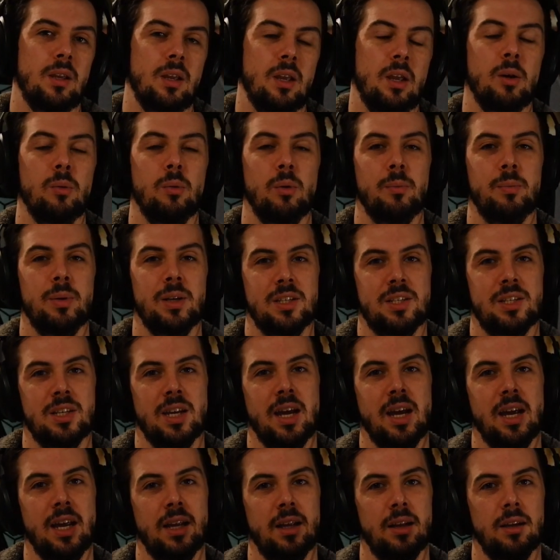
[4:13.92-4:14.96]
It would be
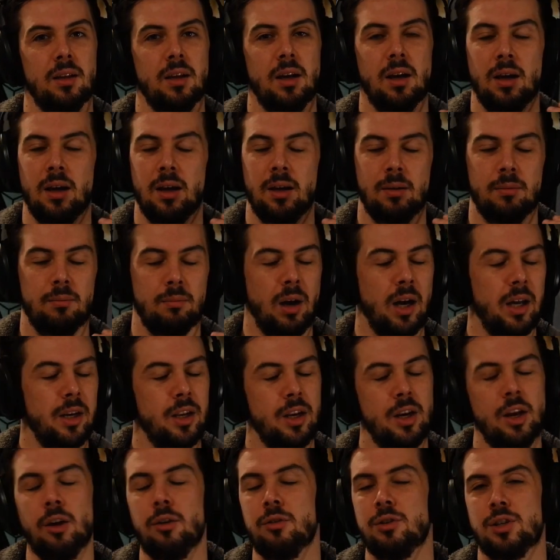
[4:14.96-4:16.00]
saying, under
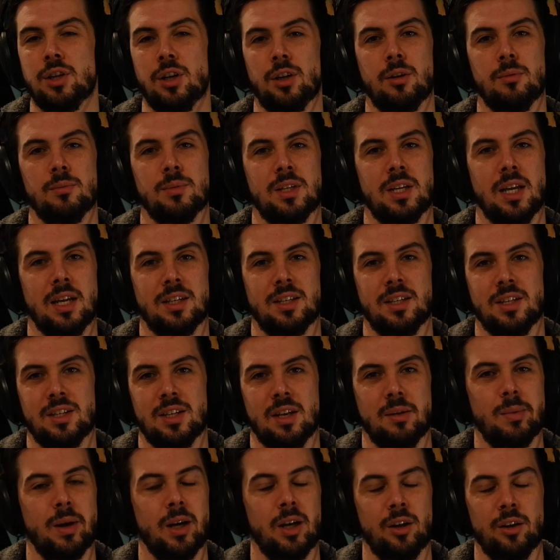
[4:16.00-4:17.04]
no circumstances
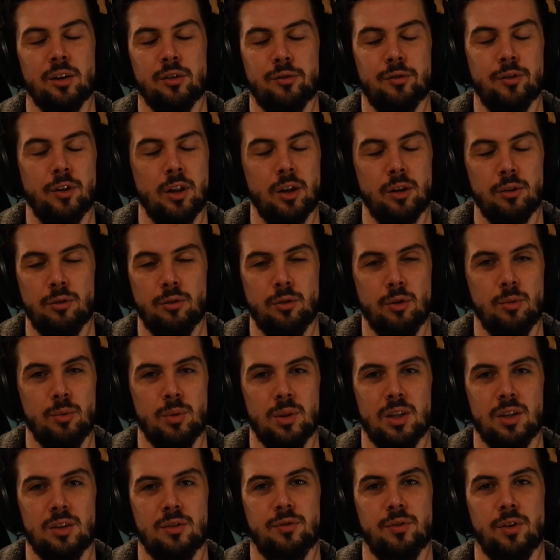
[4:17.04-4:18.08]
am I going to follow through
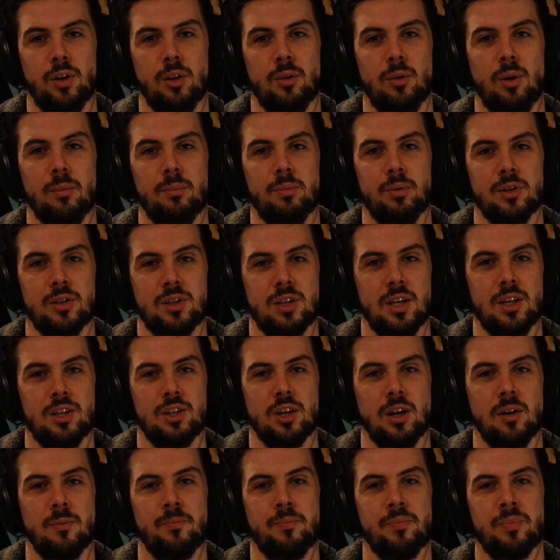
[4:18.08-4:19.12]
with this follow up
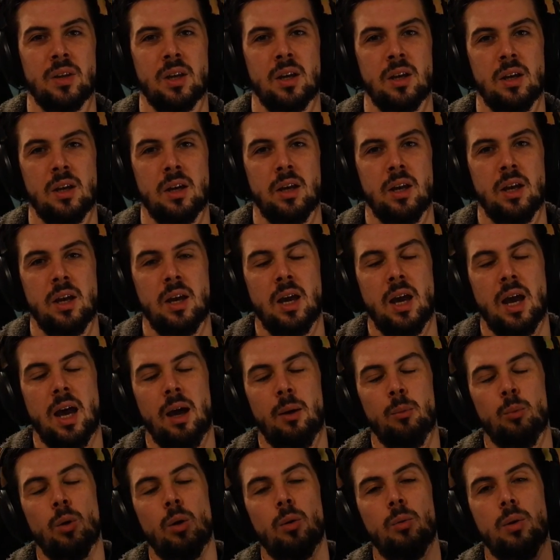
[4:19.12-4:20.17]
procedure.
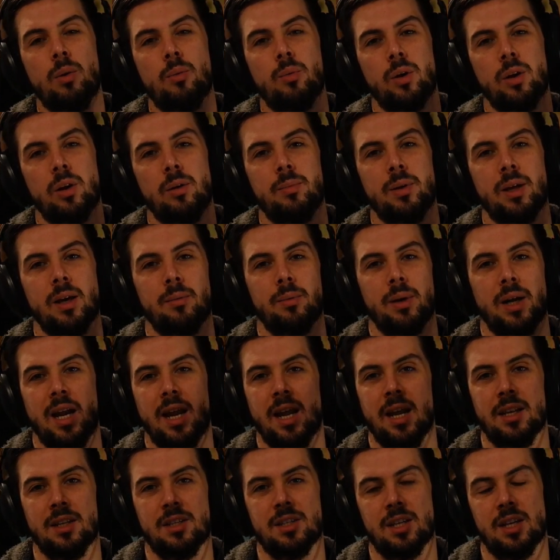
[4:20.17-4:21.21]
And what we want to be able to
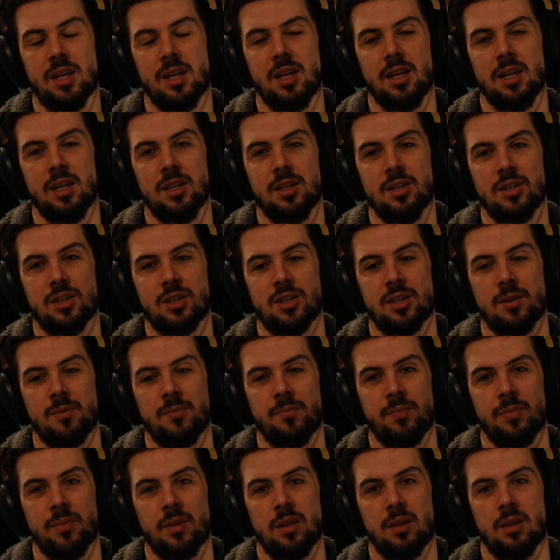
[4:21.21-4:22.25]
answer is
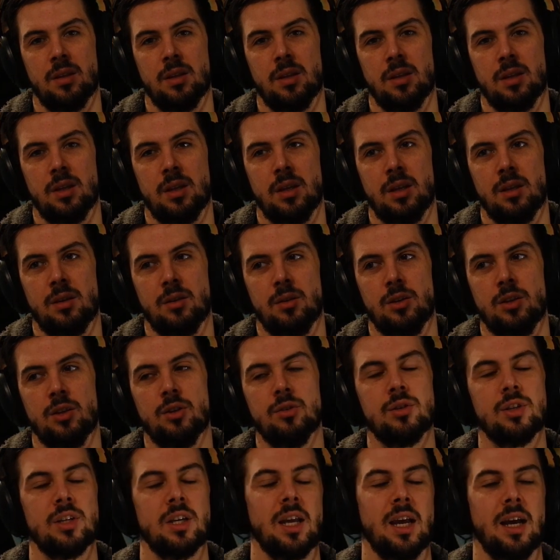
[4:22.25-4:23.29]

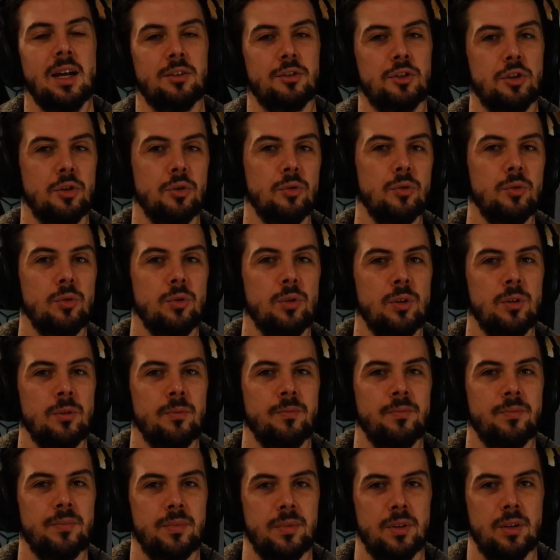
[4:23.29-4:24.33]
using our tool,
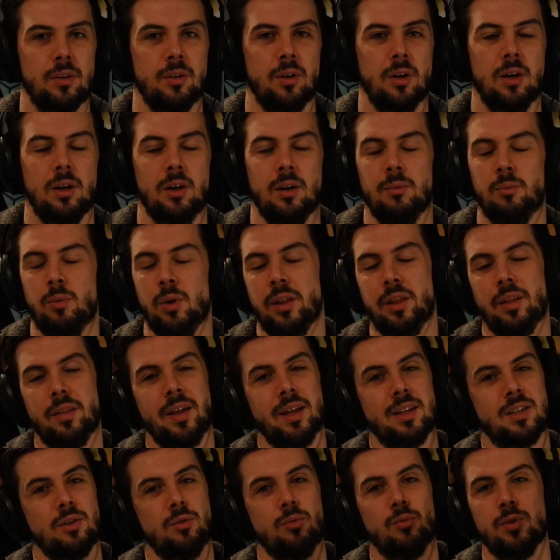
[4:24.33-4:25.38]
uh, whether
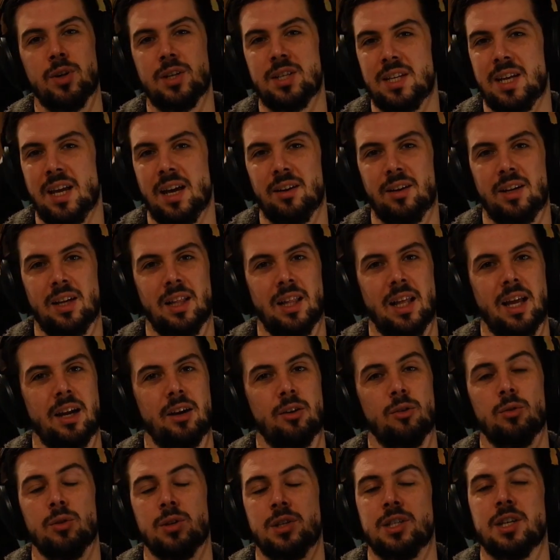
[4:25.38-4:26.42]
that's a risk calculator
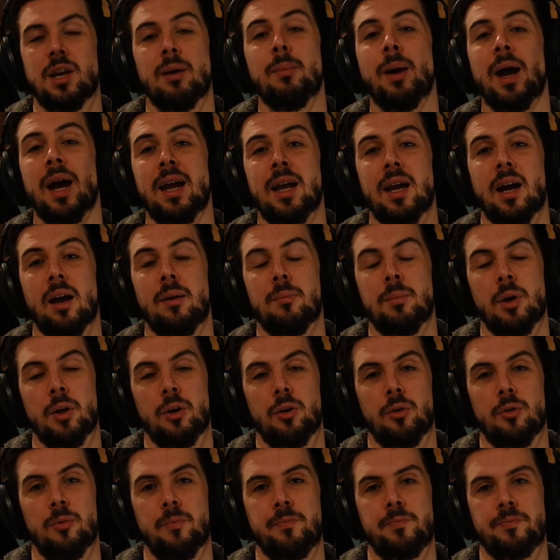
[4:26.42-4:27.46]
or some AI
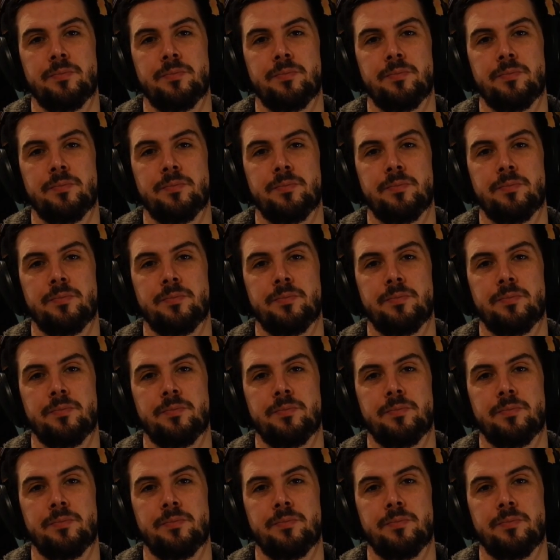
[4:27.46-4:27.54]
model,